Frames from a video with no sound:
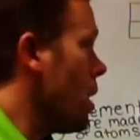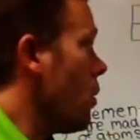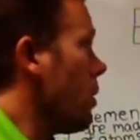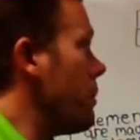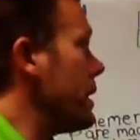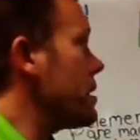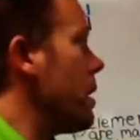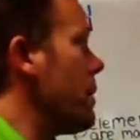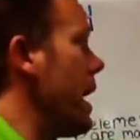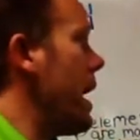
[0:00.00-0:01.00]
What makes
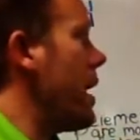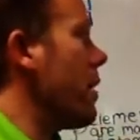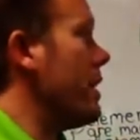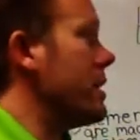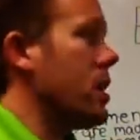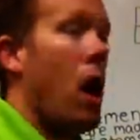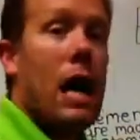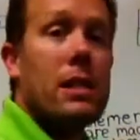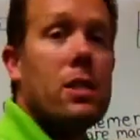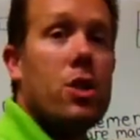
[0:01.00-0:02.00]
up air is
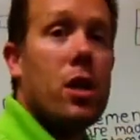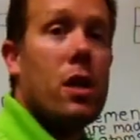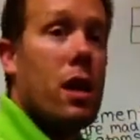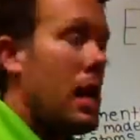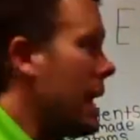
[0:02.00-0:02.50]
oxygen,